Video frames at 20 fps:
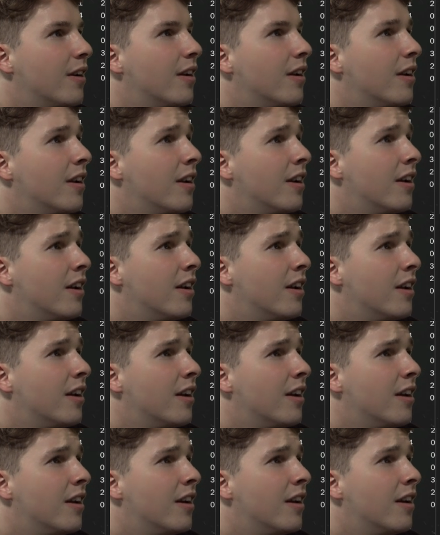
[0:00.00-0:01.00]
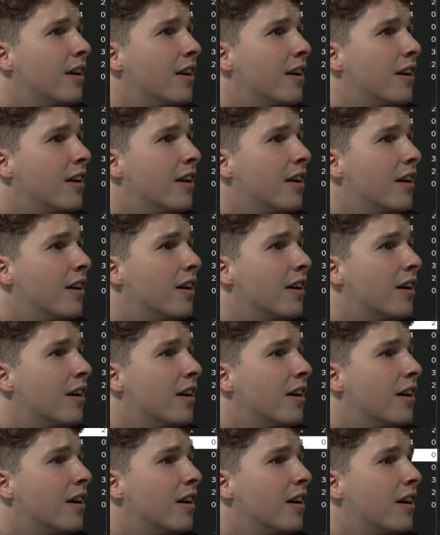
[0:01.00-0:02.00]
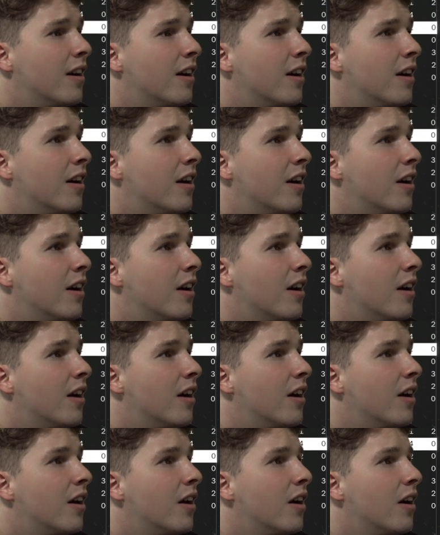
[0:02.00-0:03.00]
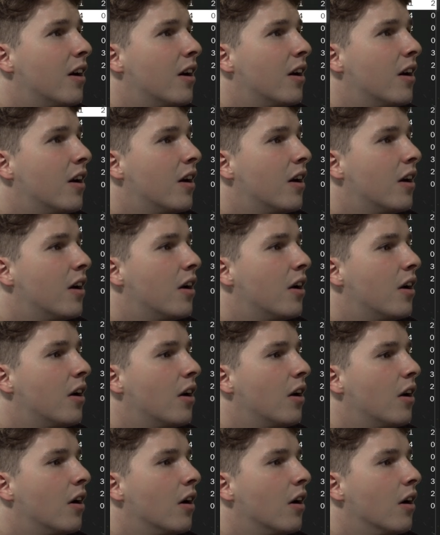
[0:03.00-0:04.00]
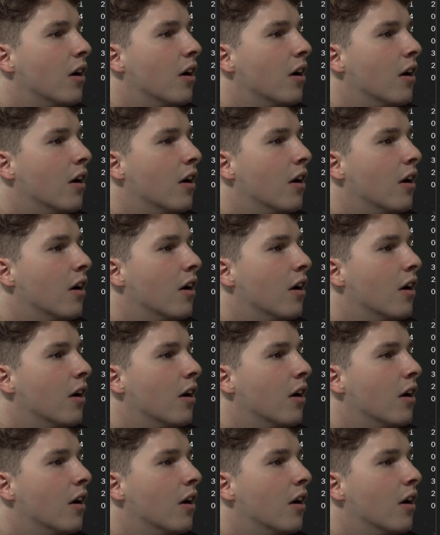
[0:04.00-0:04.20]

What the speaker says: Nothing is said.